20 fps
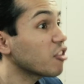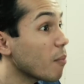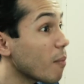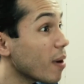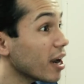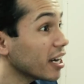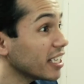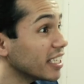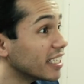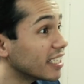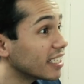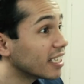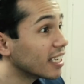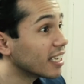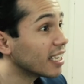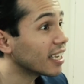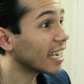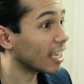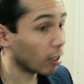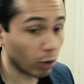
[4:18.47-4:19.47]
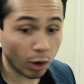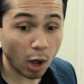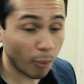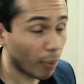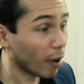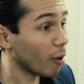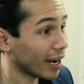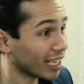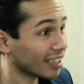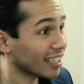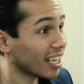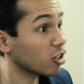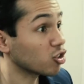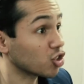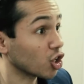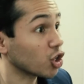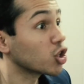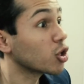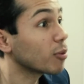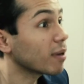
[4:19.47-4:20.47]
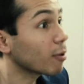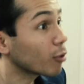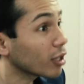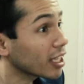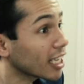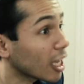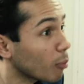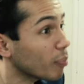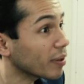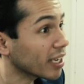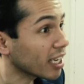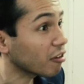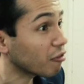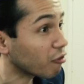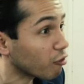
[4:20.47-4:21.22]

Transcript: the money. It'll help out my lounge. You'd be really helping out a